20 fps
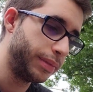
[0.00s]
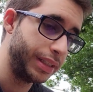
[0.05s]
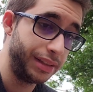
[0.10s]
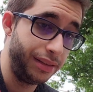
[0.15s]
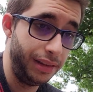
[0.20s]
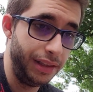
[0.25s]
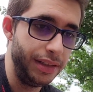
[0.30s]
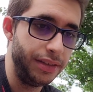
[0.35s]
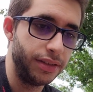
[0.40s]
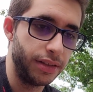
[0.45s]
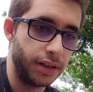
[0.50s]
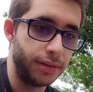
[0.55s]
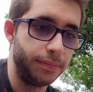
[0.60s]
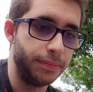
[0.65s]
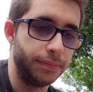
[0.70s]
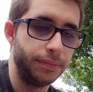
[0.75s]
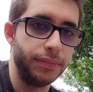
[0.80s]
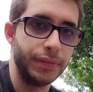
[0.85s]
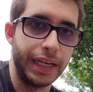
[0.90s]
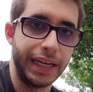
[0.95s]
at least
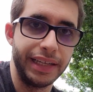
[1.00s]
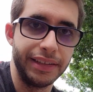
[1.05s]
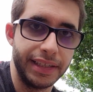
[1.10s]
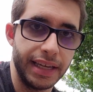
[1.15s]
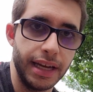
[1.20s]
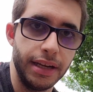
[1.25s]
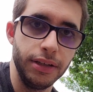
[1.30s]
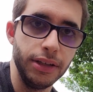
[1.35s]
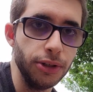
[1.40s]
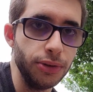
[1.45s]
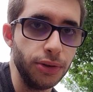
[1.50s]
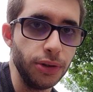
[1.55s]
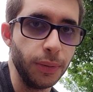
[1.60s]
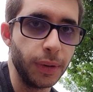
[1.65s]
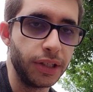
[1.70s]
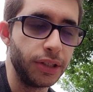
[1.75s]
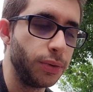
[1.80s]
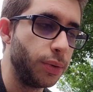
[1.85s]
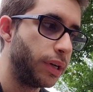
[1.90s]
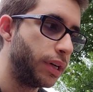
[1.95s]
on, like I said, YouTube,
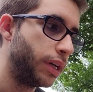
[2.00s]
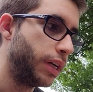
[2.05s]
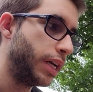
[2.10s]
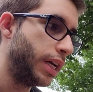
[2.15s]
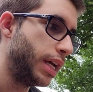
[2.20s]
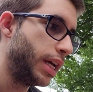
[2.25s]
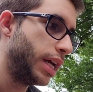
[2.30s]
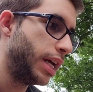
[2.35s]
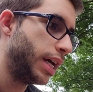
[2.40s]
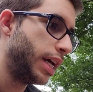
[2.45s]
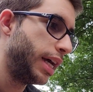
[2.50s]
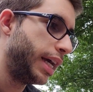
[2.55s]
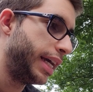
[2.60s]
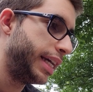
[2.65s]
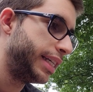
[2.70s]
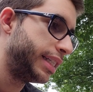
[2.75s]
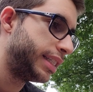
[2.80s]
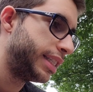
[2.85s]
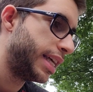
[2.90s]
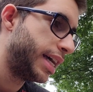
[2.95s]
on Twitter,
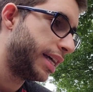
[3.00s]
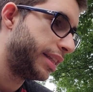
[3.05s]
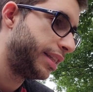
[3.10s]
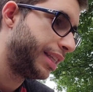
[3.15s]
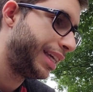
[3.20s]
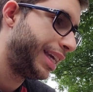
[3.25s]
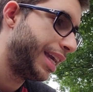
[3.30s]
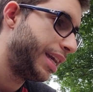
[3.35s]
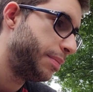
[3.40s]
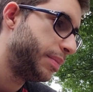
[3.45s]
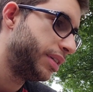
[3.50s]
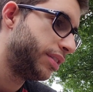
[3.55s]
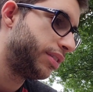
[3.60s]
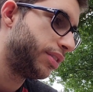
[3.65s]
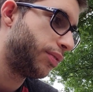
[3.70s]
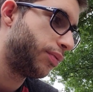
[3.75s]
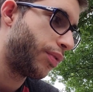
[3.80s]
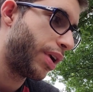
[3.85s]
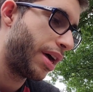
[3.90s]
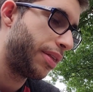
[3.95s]
is that the game is
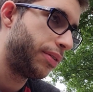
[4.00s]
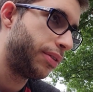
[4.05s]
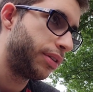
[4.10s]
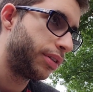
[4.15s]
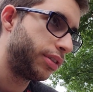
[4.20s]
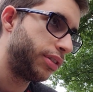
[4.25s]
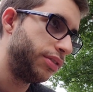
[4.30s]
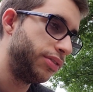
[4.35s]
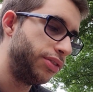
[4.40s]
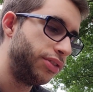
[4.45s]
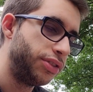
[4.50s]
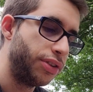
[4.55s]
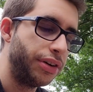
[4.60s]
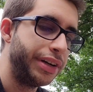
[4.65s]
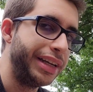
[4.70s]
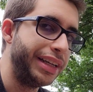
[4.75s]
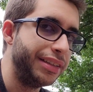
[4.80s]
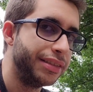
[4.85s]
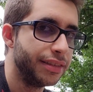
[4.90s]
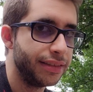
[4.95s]
a rather
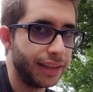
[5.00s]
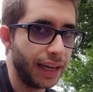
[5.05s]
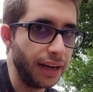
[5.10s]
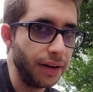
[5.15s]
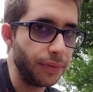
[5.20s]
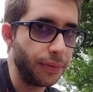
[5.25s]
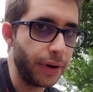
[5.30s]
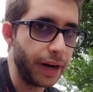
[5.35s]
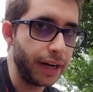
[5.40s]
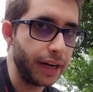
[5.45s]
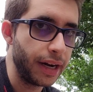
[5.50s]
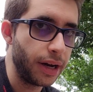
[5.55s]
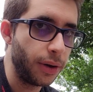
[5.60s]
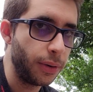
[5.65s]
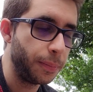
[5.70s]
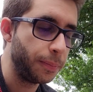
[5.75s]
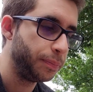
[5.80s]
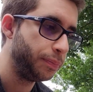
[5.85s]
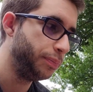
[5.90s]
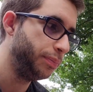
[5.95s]
concerning state right
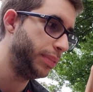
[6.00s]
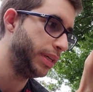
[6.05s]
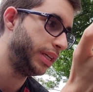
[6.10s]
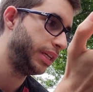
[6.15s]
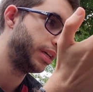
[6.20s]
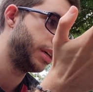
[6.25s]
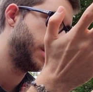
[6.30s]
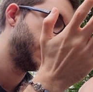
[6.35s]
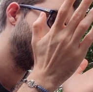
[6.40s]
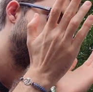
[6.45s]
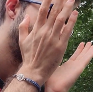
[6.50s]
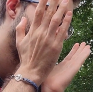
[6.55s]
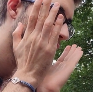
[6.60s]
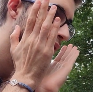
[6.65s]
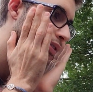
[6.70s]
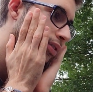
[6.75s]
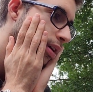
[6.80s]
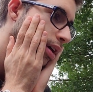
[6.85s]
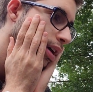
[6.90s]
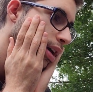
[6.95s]
now,
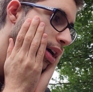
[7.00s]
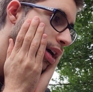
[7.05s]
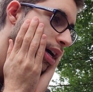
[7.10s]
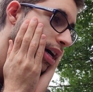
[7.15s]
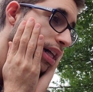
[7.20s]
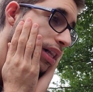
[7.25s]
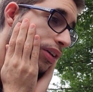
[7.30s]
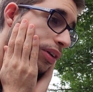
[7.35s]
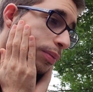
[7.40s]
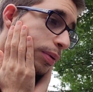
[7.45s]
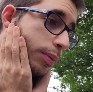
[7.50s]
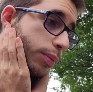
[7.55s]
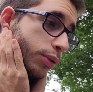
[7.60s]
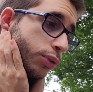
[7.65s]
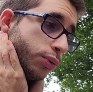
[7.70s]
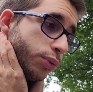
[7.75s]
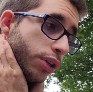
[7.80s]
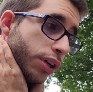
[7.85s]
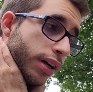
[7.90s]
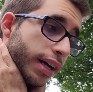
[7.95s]
because a lot of people
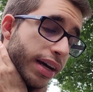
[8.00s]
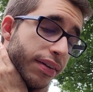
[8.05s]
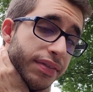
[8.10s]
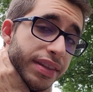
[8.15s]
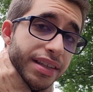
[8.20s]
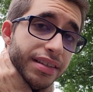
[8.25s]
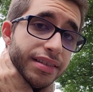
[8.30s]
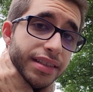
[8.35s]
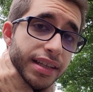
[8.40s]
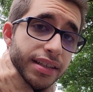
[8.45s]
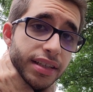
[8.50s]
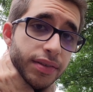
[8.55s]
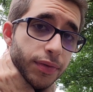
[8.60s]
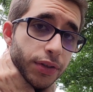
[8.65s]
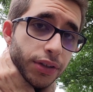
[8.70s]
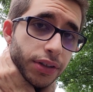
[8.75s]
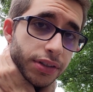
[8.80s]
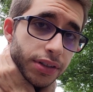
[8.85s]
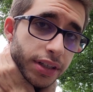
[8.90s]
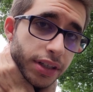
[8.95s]
do not have the incentive
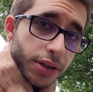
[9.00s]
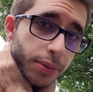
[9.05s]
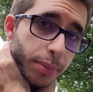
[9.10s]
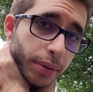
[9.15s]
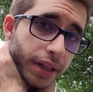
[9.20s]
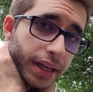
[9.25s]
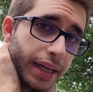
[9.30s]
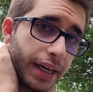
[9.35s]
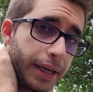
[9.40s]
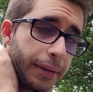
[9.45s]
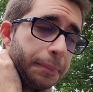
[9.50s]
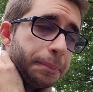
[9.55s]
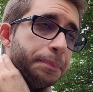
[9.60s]
to continue playing.